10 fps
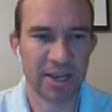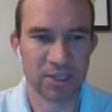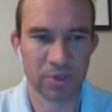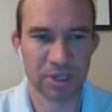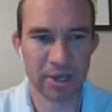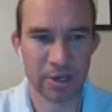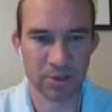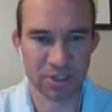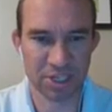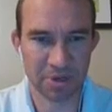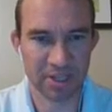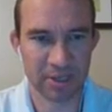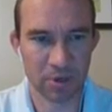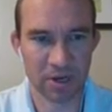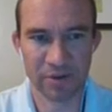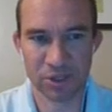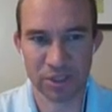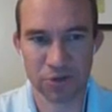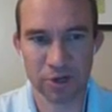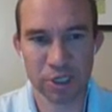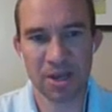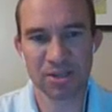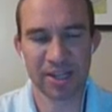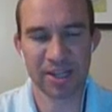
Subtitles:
as we go, and typically wherever you see the trench box,